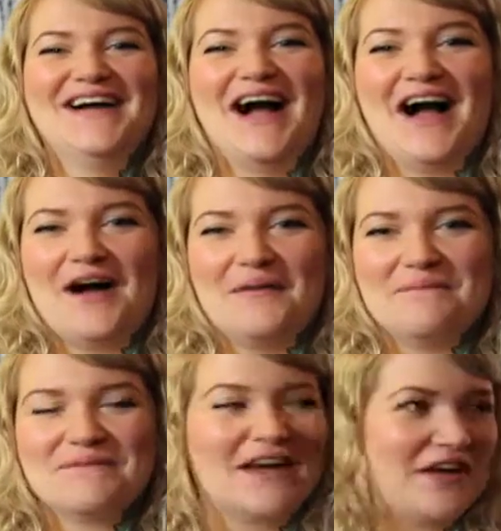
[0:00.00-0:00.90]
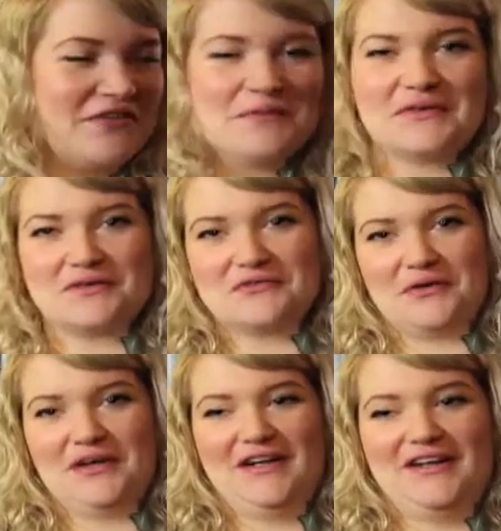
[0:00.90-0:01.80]
um, I have him to live
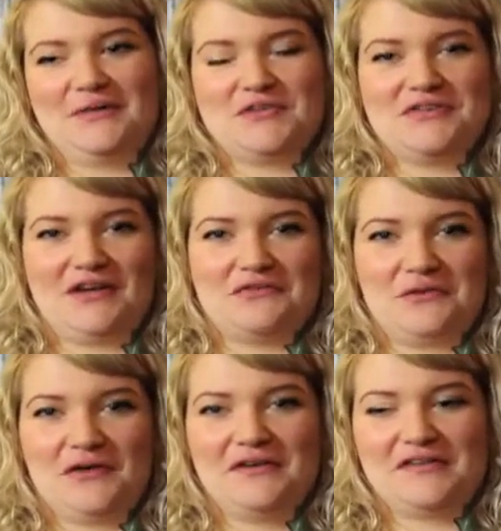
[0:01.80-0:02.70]
for and him to fight for.